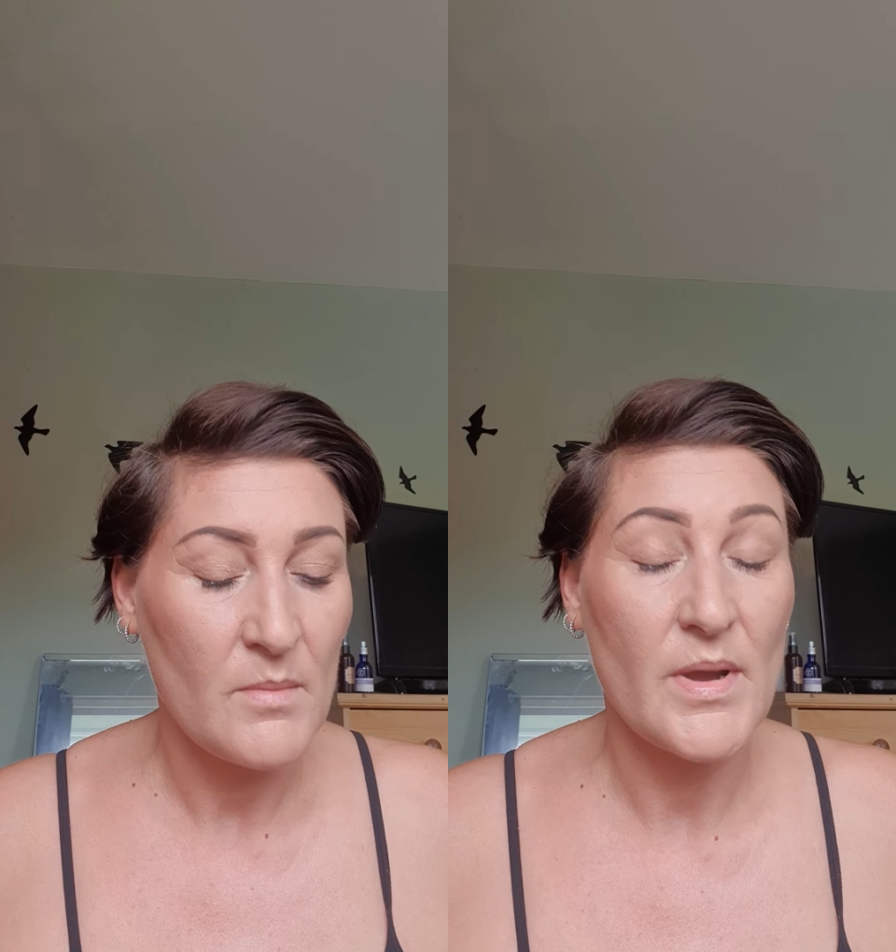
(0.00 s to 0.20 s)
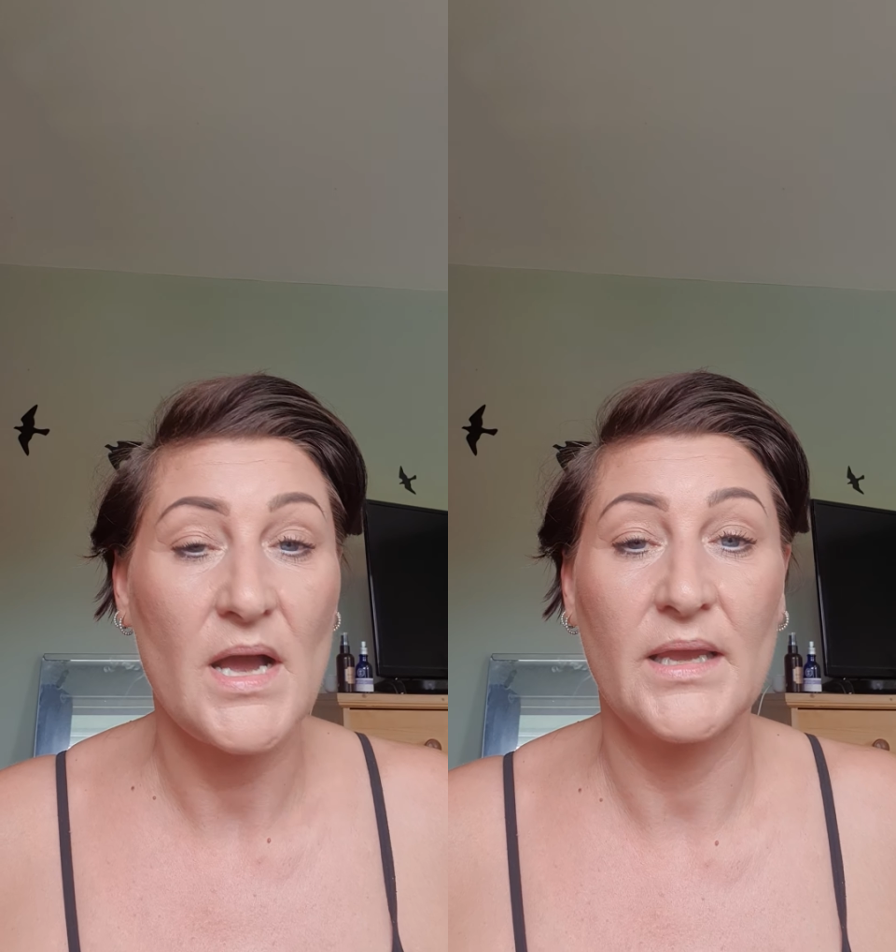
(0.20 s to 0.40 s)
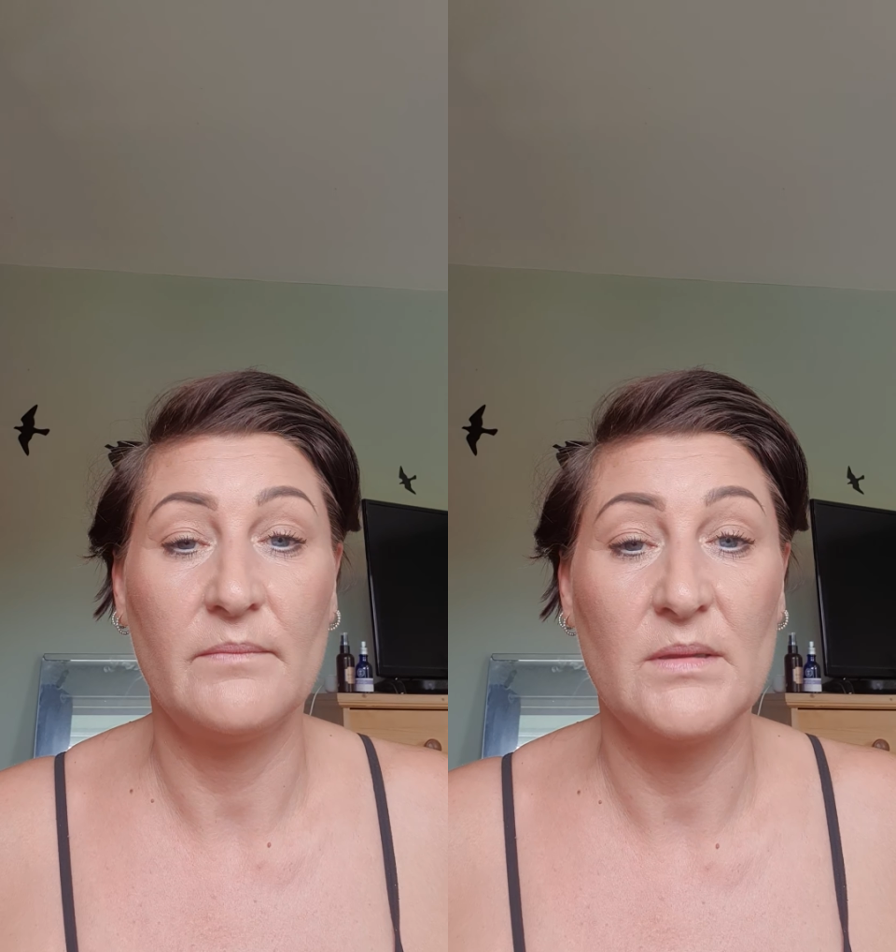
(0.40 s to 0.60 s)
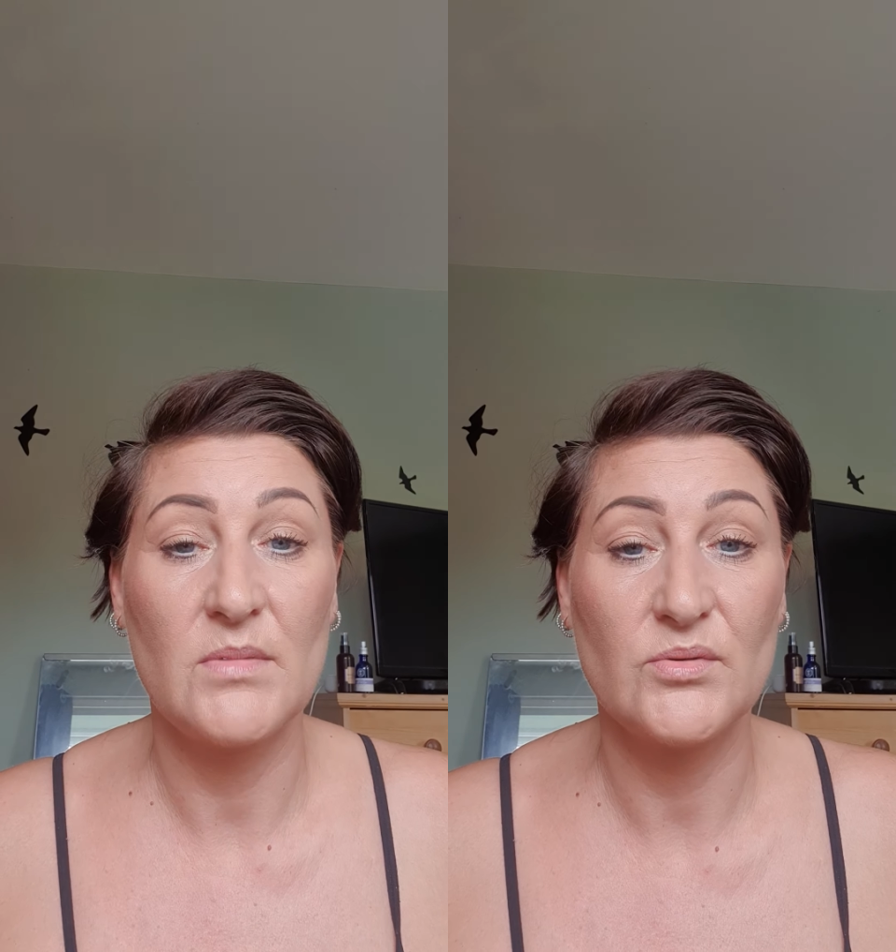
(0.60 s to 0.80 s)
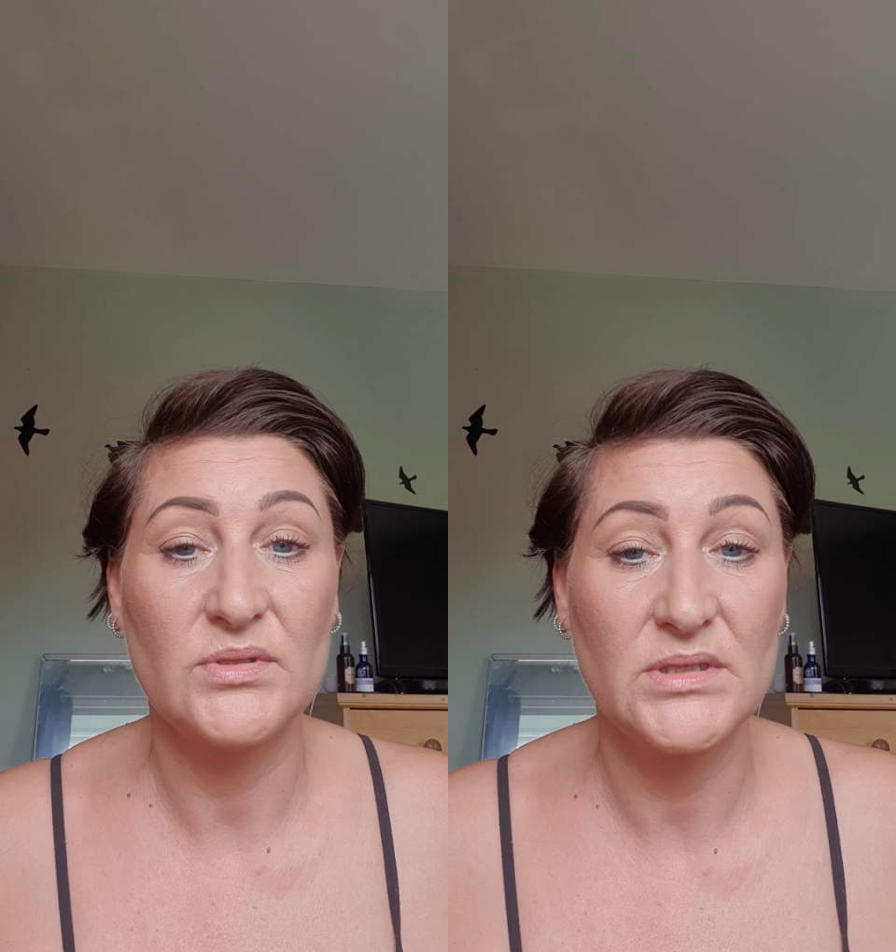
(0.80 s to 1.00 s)
but I am the
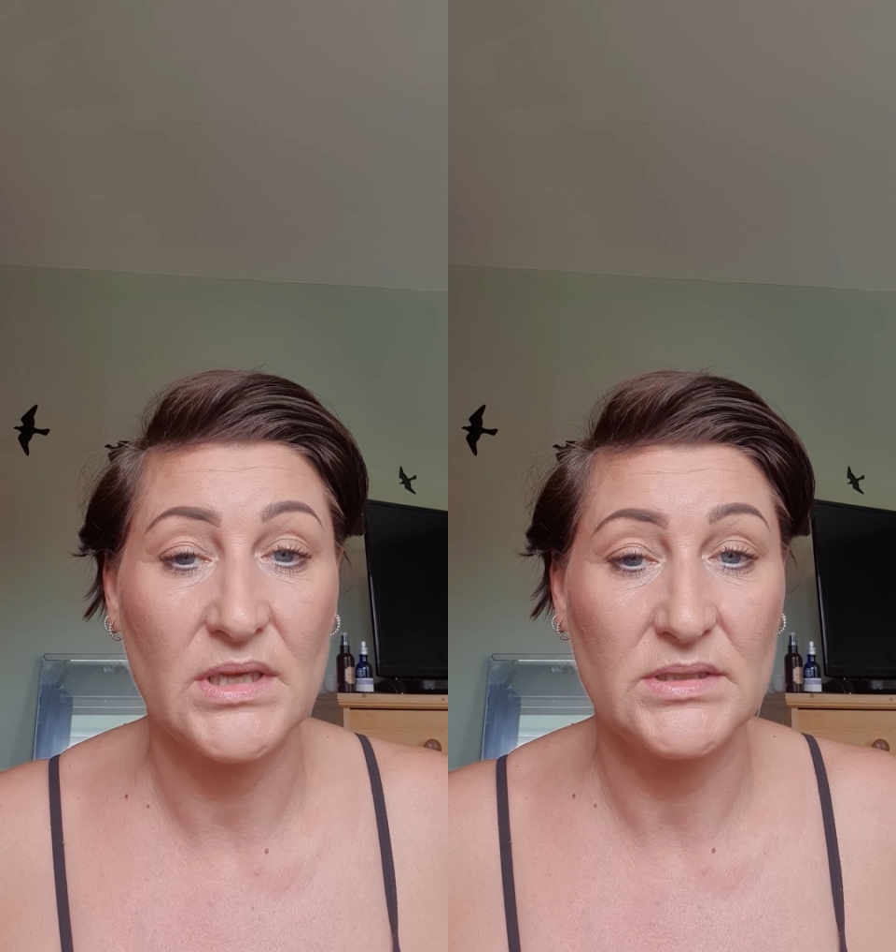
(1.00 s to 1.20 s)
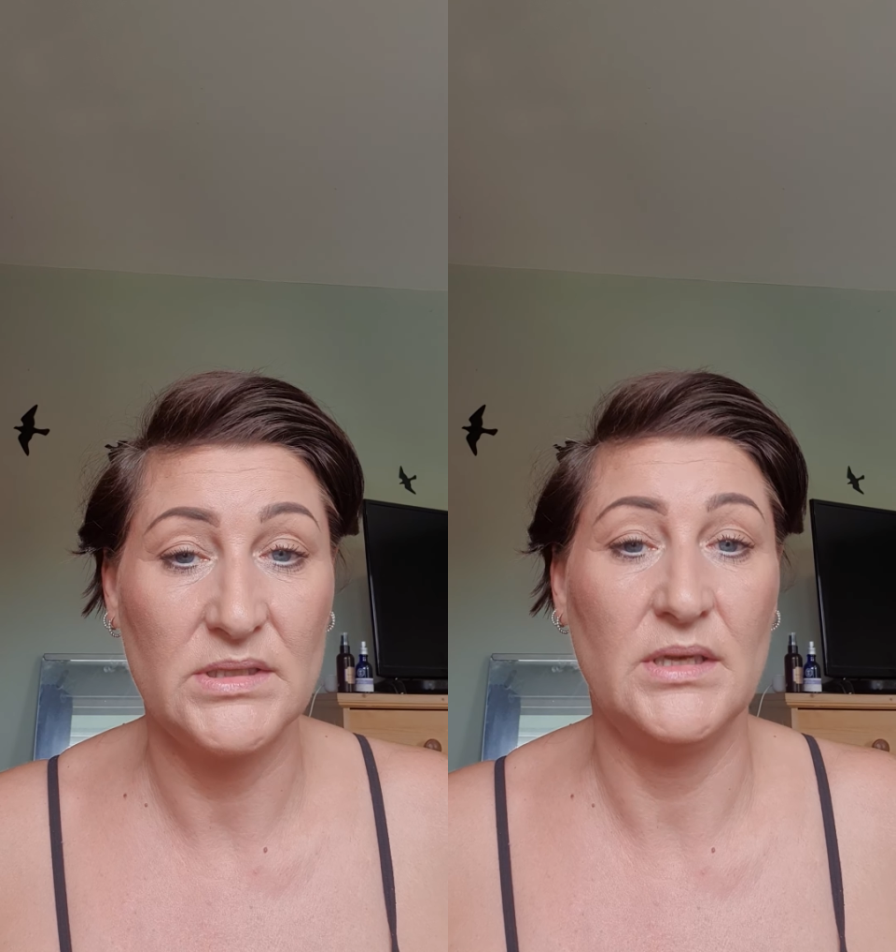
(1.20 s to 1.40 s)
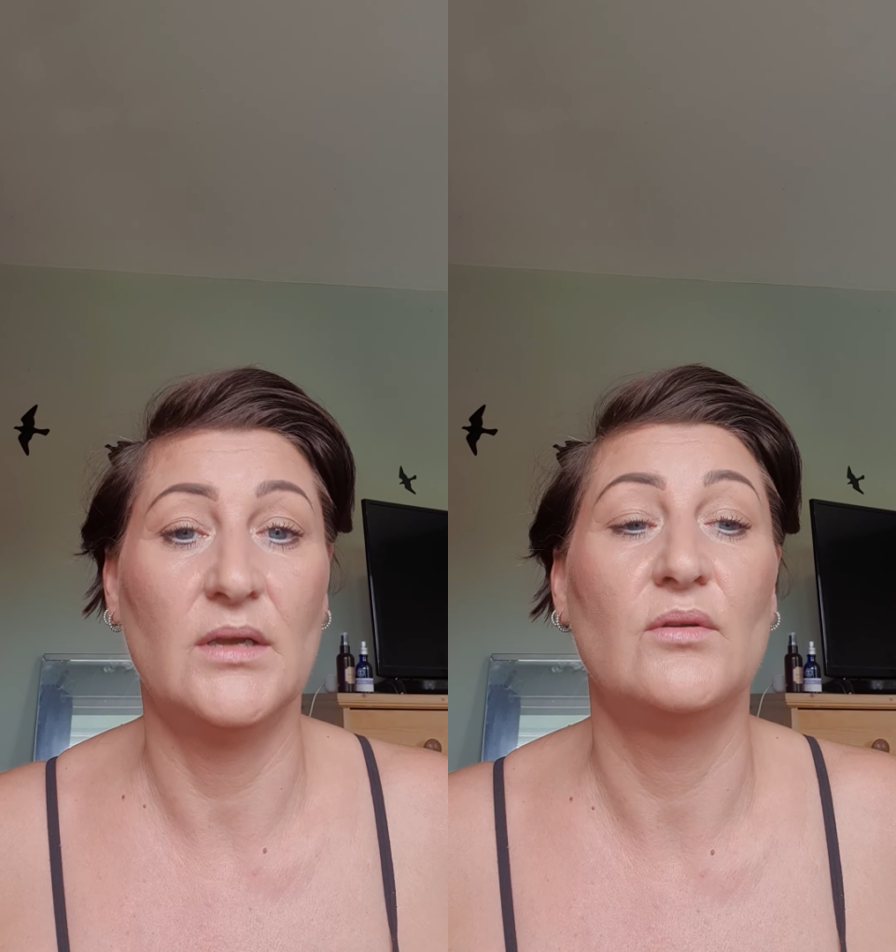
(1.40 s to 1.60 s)
most skitty,